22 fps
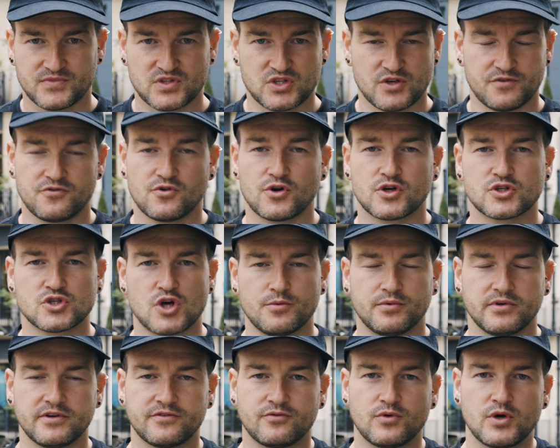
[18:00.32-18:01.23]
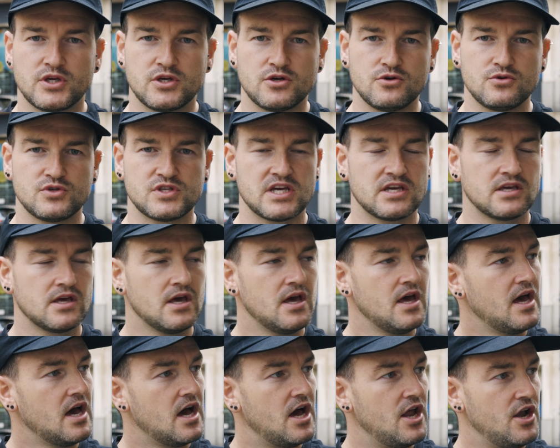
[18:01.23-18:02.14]
So for example, if we're using
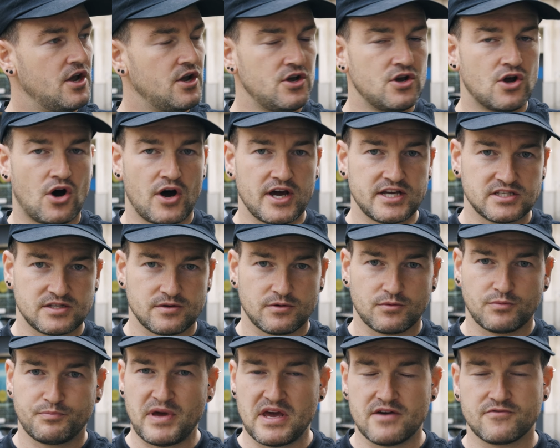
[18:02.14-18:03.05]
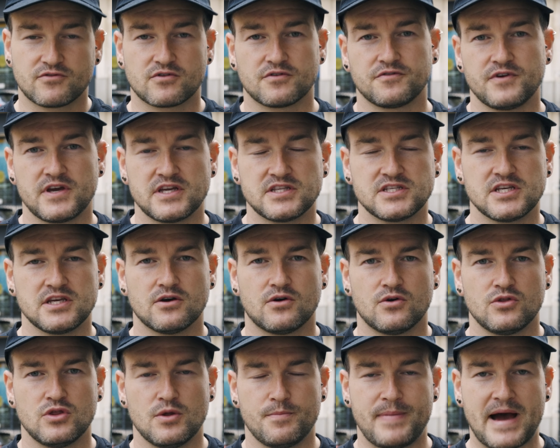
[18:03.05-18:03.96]
a nice bit of graffiti
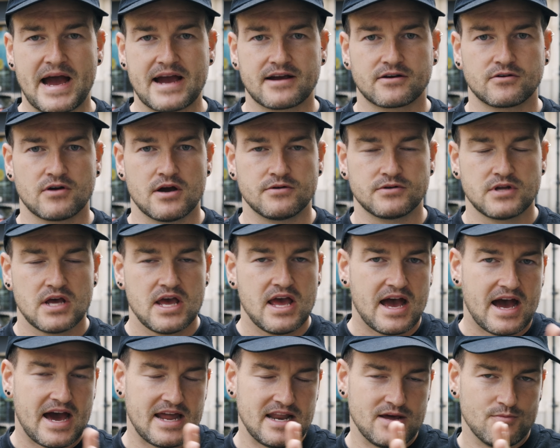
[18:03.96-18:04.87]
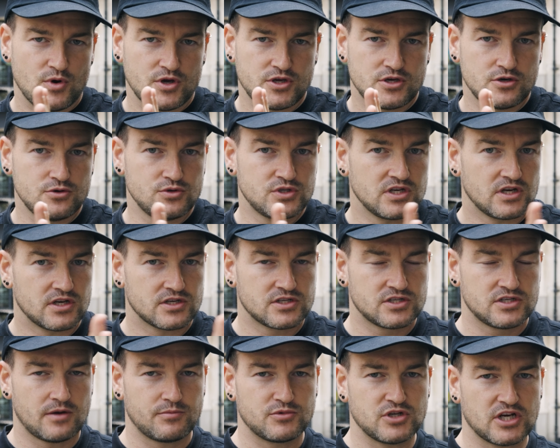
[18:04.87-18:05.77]
on the background and then we're using a
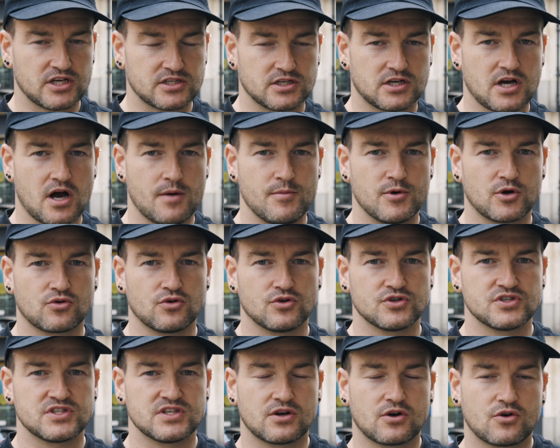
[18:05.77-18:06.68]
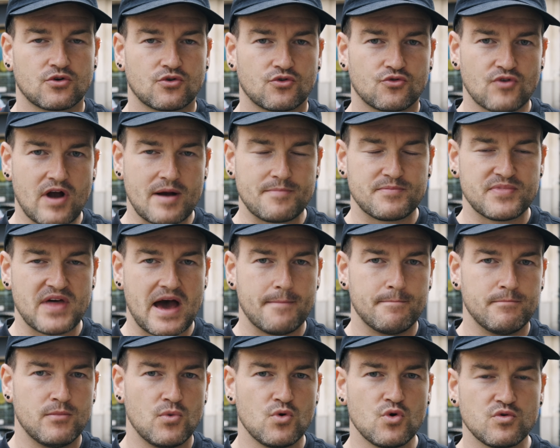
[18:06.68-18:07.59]
subject to come across to grab that
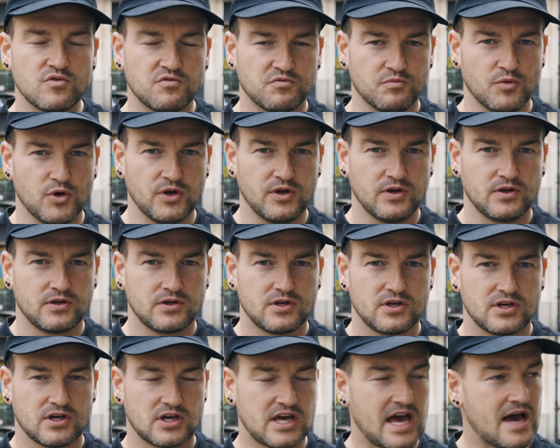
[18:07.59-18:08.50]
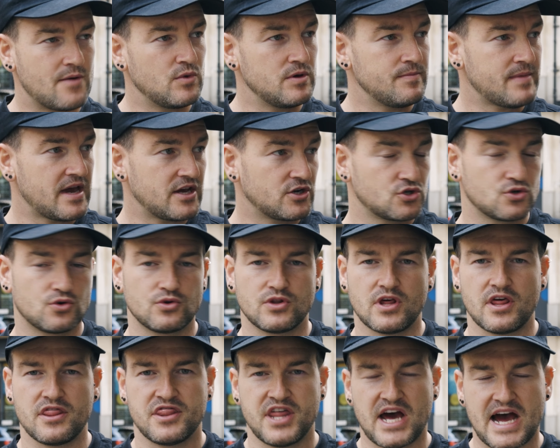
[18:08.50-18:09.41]
movement, can we make sure
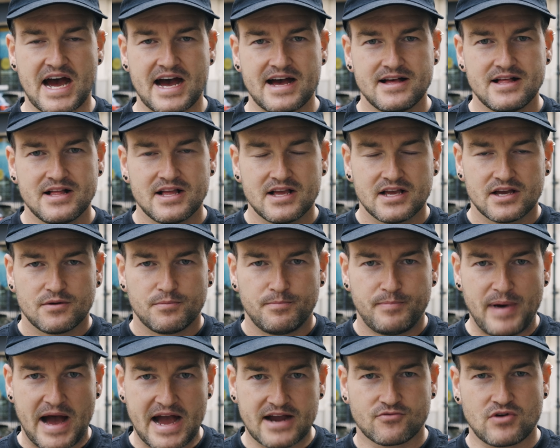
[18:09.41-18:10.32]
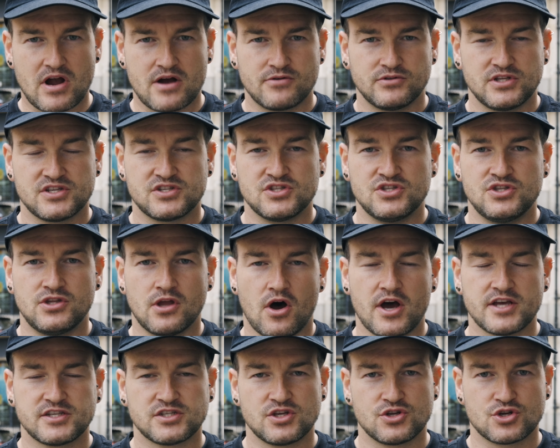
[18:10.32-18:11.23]
that that background is
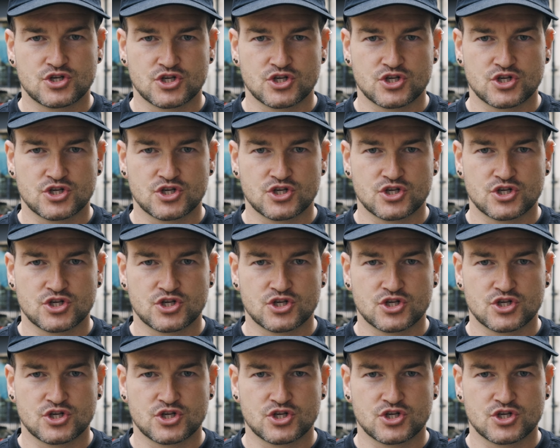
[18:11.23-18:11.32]
nice and